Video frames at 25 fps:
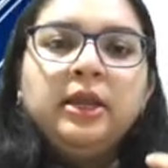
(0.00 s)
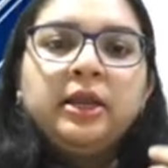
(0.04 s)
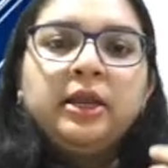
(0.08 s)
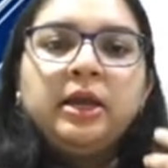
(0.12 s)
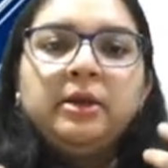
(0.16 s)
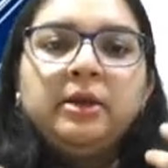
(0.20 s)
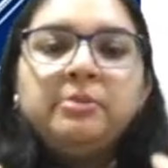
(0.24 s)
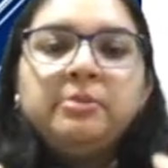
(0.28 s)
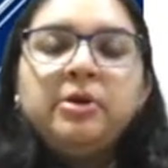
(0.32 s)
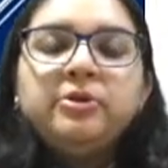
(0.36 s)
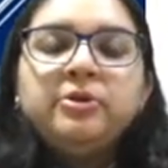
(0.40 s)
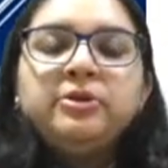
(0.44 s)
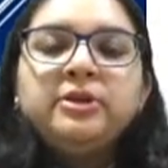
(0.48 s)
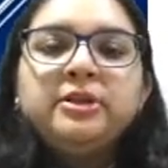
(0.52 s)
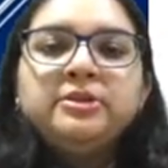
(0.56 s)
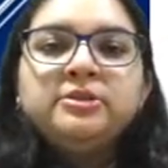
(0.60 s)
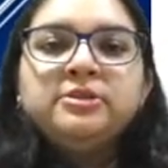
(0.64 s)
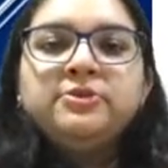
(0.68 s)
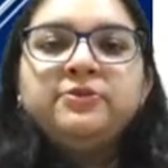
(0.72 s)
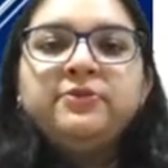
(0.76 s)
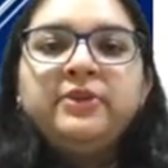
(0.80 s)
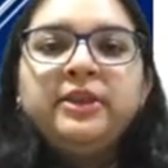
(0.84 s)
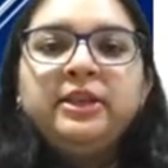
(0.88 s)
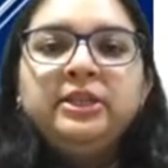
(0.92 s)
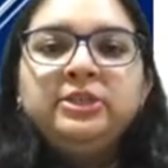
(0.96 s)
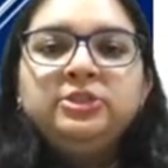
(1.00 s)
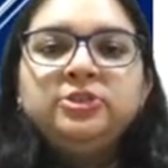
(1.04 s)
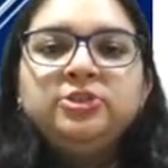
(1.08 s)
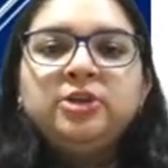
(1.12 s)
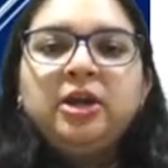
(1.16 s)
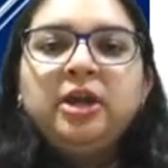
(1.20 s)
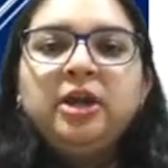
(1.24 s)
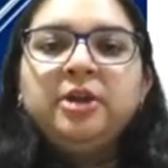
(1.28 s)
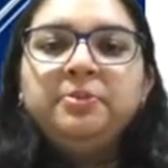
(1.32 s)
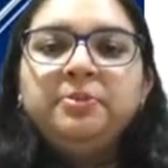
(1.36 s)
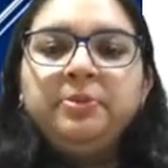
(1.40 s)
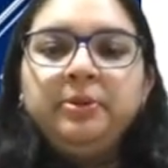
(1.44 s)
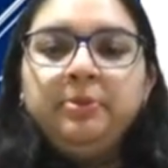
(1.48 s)
come out as a very
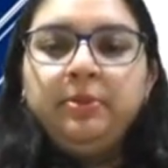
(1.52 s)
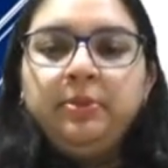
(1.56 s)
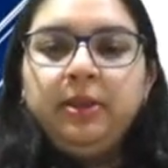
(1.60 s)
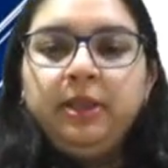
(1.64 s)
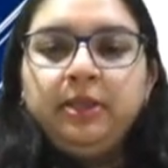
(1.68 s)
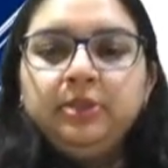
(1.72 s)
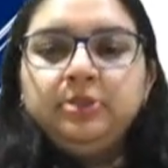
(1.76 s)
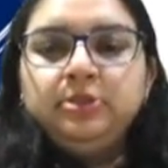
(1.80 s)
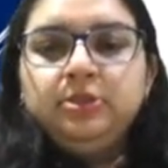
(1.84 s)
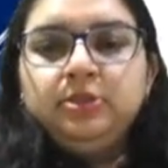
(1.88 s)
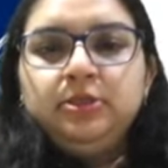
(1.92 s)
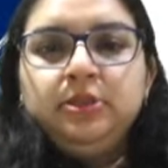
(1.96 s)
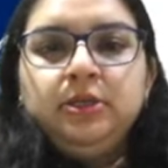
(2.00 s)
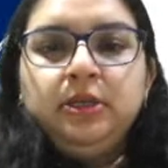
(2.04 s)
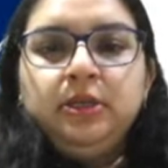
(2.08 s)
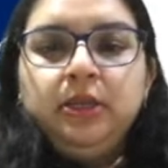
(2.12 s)
sharp image,